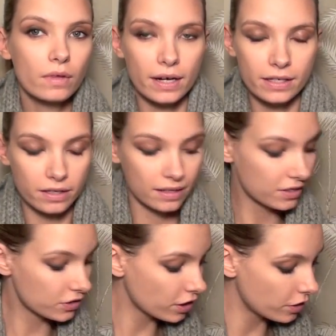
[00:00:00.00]
And it does
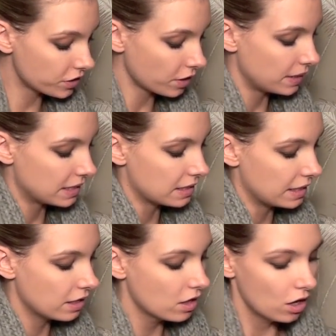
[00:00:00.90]
that so, so
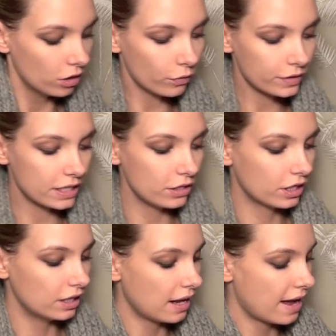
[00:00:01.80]
easily. And obviously you
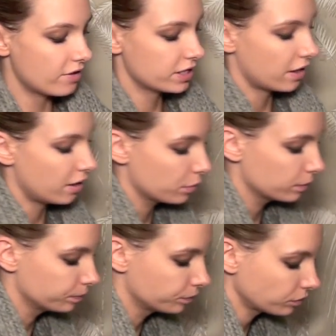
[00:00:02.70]
can layer it up.
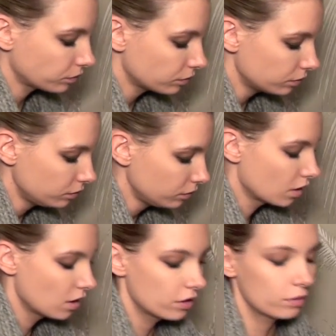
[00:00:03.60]

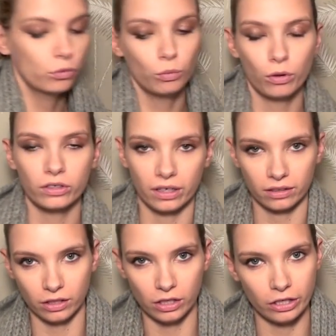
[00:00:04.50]
The more product
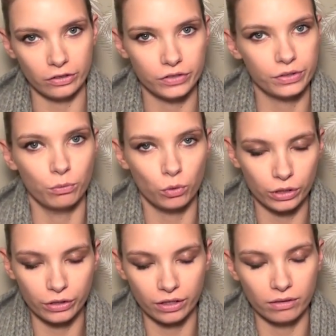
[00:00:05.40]
that you use, the more
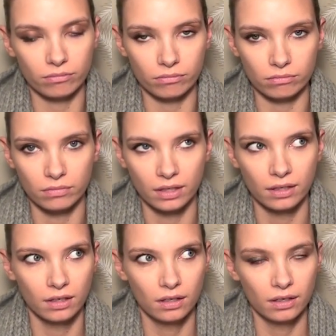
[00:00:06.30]
you can
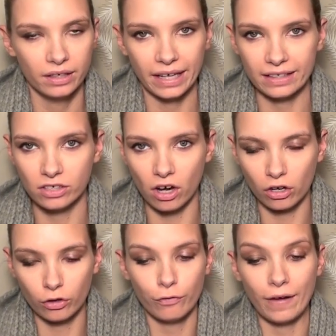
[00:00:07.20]
get a
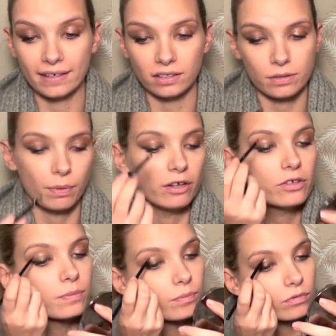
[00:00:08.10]
darker effect, I
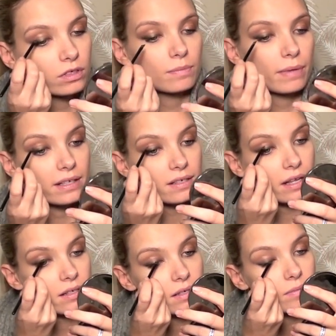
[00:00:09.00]
suppose. This makes
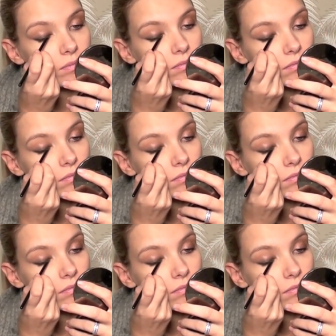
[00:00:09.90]
sense.